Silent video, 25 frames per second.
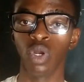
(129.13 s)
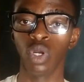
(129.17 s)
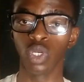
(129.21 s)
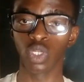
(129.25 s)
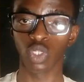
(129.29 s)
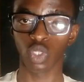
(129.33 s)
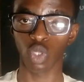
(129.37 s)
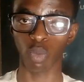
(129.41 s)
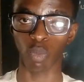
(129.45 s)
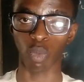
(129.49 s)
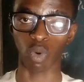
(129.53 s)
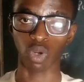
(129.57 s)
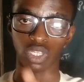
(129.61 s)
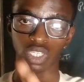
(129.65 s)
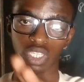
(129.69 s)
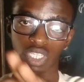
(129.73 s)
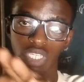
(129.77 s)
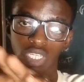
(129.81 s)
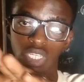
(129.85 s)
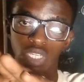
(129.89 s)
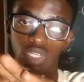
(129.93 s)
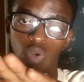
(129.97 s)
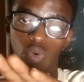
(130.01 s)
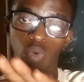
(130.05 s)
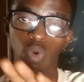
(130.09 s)
So but
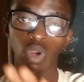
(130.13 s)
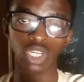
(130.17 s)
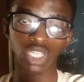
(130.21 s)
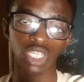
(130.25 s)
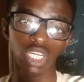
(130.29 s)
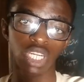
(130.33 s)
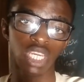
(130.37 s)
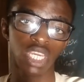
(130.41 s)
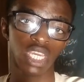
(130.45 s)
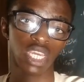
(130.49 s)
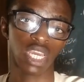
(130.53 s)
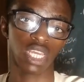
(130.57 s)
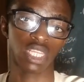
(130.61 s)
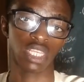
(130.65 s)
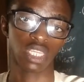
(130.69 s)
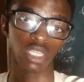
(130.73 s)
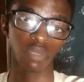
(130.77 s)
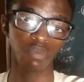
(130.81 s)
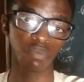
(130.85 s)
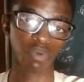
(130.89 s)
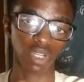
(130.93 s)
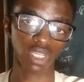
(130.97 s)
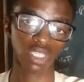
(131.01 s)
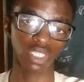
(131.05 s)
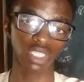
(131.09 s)
the question here, the
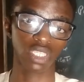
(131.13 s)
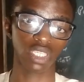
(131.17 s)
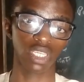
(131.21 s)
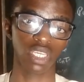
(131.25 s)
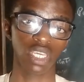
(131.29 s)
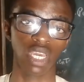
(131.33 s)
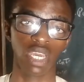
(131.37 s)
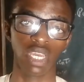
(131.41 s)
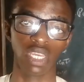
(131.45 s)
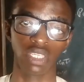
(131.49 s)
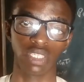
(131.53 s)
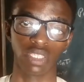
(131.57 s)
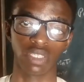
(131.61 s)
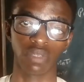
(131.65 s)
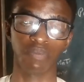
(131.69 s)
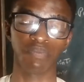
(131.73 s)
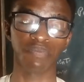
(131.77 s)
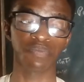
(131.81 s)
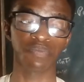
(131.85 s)
differences here is